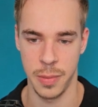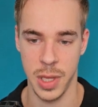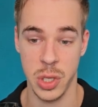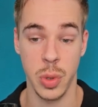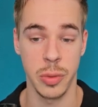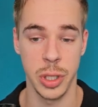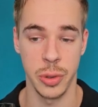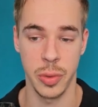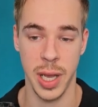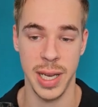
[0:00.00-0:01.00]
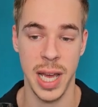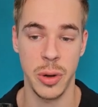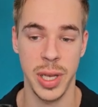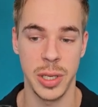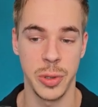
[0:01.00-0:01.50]
that's what we're doing right
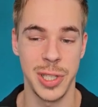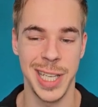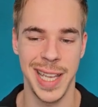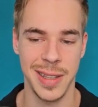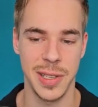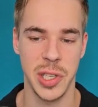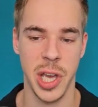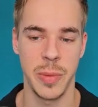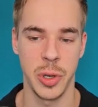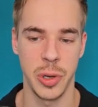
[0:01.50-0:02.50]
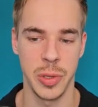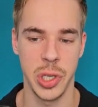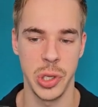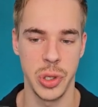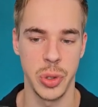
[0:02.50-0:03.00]
now. And in order to get the time, we're going
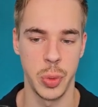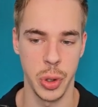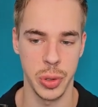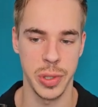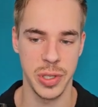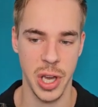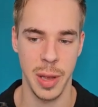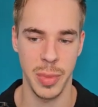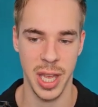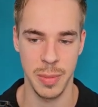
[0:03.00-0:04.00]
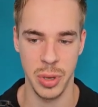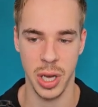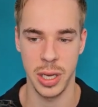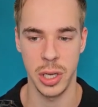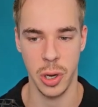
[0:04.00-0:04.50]
to use the
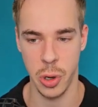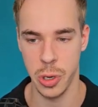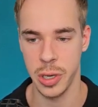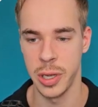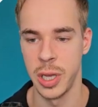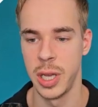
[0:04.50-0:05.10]
worldtimeapi.org.